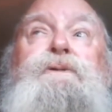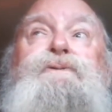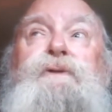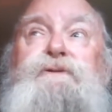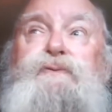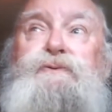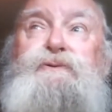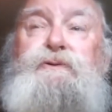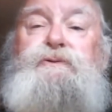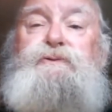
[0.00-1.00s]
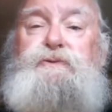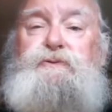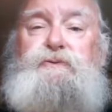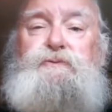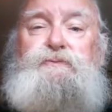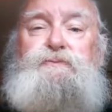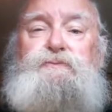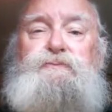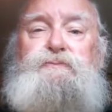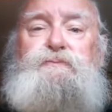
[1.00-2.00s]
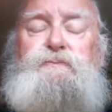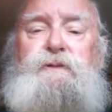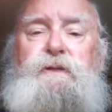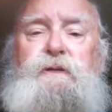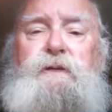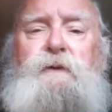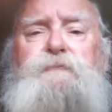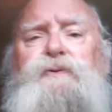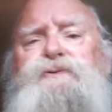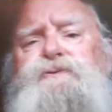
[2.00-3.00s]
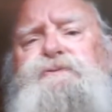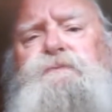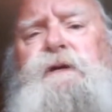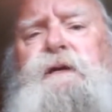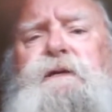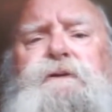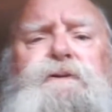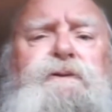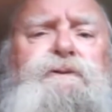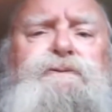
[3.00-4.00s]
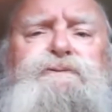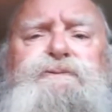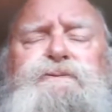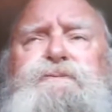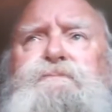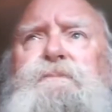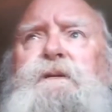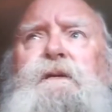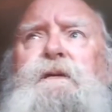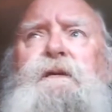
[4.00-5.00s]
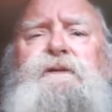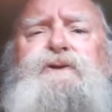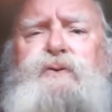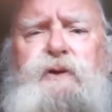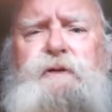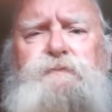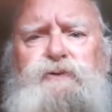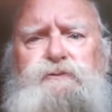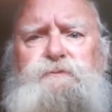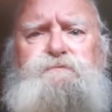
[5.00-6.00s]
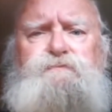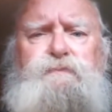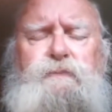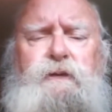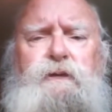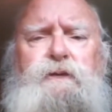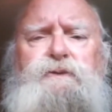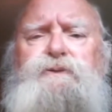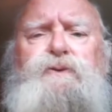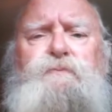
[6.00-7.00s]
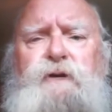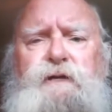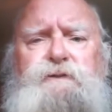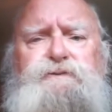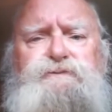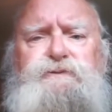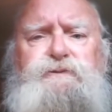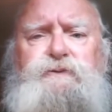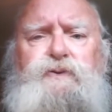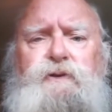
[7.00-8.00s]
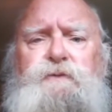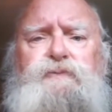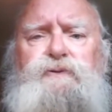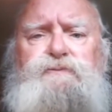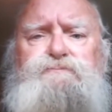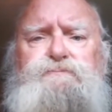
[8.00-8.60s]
So that's what you can do. A person's mind is incredible. Your mind is as incredible.